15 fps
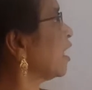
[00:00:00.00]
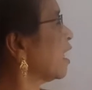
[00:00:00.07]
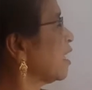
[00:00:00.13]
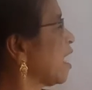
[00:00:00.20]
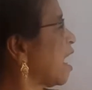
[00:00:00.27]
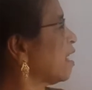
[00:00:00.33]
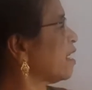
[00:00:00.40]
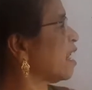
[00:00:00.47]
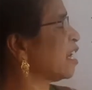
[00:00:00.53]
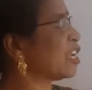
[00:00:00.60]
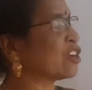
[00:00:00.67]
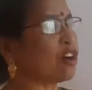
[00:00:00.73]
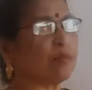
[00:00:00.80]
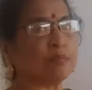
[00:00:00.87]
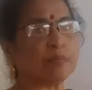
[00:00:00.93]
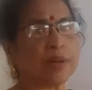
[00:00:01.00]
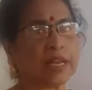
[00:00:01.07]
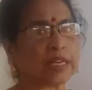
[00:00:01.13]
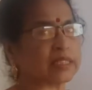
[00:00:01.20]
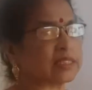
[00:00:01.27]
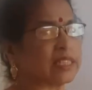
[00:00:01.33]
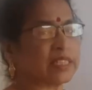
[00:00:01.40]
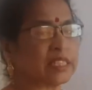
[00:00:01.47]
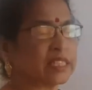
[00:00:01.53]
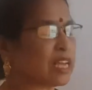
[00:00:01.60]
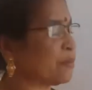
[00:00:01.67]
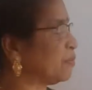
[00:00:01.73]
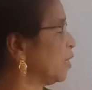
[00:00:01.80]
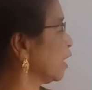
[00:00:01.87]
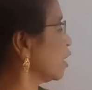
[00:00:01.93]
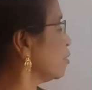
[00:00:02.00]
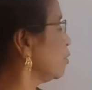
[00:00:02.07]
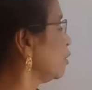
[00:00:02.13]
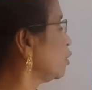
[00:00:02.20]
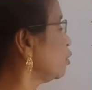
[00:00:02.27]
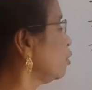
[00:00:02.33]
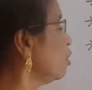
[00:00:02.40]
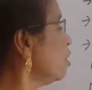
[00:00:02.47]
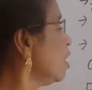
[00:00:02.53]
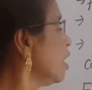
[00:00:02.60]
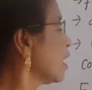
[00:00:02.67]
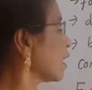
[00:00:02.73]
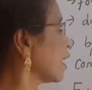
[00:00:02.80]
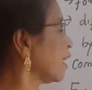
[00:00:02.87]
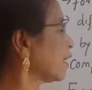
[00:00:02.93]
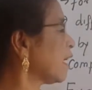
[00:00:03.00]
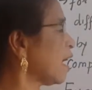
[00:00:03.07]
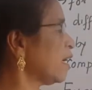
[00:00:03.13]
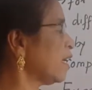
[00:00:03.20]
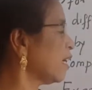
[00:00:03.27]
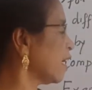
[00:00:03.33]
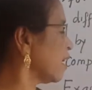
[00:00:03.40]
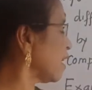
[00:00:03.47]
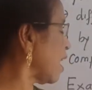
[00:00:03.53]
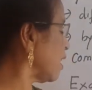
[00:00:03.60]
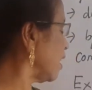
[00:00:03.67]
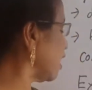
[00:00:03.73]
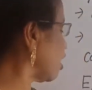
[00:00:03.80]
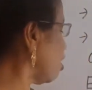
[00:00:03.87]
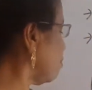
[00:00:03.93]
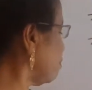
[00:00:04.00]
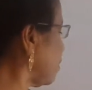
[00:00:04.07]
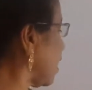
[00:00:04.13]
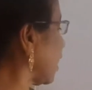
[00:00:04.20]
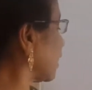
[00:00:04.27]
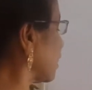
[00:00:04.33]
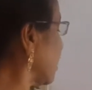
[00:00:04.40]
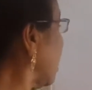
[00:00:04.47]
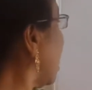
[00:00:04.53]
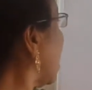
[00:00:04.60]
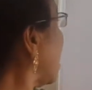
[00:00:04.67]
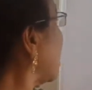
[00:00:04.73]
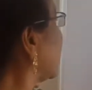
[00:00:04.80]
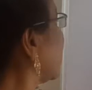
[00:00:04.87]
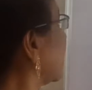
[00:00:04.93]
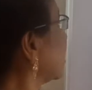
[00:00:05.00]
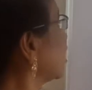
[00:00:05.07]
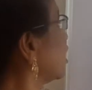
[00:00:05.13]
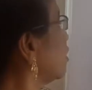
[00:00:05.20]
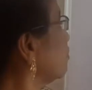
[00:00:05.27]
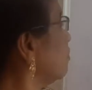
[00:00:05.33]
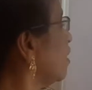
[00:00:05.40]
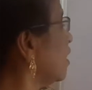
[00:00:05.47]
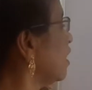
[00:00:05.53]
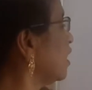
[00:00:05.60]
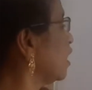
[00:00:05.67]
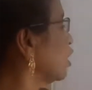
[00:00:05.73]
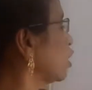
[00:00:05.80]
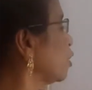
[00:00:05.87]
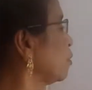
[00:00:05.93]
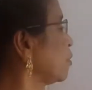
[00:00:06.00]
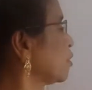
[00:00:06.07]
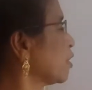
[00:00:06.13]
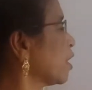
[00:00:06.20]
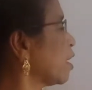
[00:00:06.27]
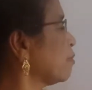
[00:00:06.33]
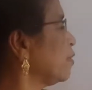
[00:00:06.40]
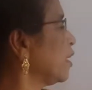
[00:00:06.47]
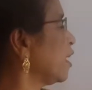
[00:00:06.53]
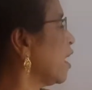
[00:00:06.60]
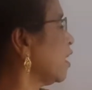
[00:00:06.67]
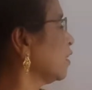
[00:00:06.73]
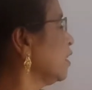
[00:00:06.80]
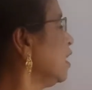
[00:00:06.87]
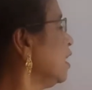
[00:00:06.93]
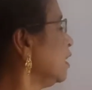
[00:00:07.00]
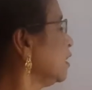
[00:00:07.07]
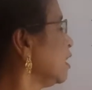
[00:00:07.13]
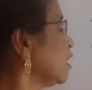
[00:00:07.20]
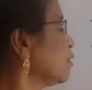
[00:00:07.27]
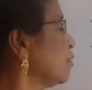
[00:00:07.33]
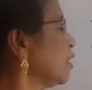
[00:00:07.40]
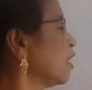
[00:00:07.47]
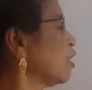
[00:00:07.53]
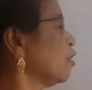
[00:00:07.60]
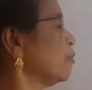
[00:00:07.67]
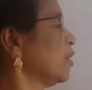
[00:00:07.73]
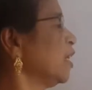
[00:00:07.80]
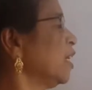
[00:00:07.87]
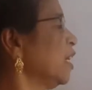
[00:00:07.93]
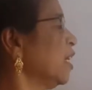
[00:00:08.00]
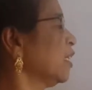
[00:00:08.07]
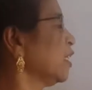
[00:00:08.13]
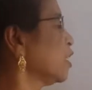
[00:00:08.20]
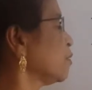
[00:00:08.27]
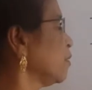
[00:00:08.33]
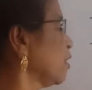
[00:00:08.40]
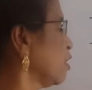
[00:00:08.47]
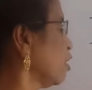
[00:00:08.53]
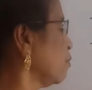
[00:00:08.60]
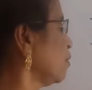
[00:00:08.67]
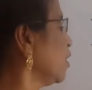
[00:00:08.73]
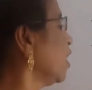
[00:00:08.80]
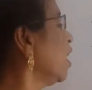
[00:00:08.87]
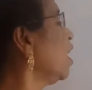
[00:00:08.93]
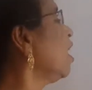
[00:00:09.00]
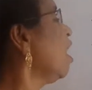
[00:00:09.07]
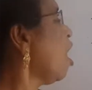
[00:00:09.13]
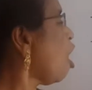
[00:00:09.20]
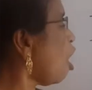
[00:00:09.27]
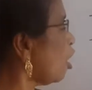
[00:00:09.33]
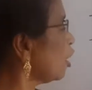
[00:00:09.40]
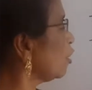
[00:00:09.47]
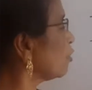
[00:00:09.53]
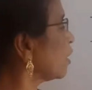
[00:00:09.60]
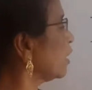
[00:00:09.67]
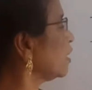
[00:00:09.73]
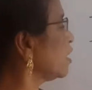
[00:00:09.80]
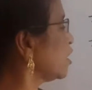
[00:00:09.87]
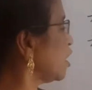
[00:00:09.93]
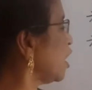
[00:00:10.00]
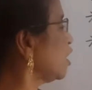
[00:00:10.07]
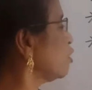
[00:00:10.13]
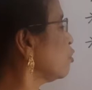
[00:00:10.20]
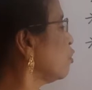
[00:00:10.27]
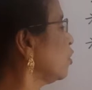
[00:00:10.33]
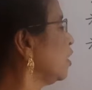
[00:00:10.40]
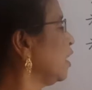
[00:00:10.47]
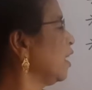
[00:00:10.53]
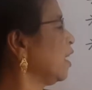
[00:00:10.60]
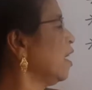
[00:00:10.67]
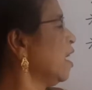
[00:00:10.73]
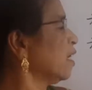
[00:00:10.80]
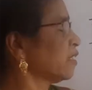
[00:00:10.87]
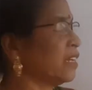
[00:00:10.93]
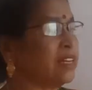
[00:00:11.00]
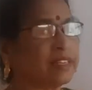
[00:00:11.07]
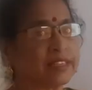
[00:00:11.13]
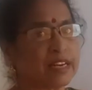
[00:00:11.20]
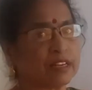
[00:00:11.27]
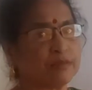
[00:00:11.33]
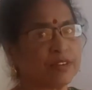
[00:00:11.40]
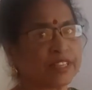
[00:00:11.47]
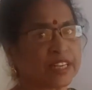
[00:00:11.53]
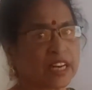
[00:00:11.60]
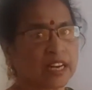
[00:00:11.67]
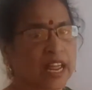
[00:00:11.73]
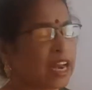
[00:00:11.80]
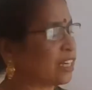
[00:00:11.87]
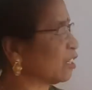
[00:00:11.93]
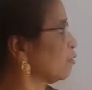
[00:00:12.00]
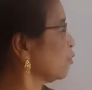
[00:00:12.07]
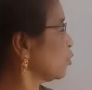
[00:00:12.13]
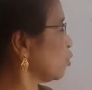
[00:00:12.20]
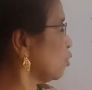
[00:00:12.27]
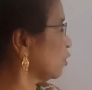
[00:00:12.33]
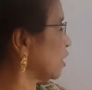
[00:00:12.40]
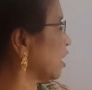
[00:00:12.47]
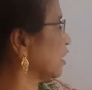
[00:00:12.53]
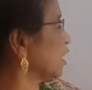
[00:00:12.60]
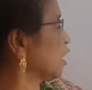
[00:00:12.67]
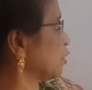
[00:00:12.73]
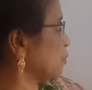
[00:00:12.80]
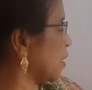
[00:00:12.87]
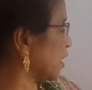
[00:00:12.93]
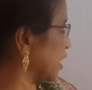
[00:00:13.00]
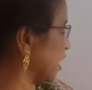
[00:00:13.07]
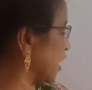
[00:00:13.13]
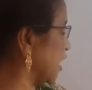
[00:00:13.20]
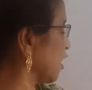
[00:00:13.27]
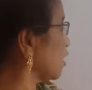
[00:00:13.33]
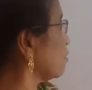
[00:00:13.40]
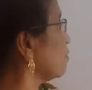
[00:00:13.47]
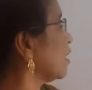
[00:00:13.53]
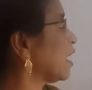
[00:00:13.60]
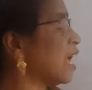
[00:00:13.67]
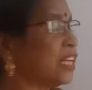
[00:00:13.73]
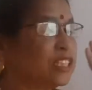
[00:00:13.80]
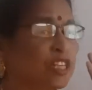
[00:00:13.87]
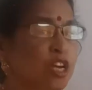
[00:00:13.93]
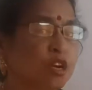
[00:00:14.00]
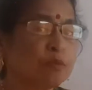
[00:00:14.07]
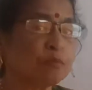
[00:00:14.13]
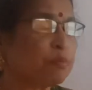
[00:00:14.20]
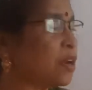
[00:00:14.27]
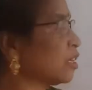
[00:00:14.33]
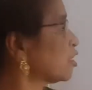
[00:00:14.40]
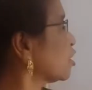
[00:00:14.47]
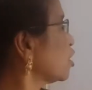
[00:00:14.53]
and anionic complex, it is applicable to cationic and anionic complex. And next, differ in distribution of ligand. This will come here and this will come here, or you can change only central metal atom so that this part again remain as plus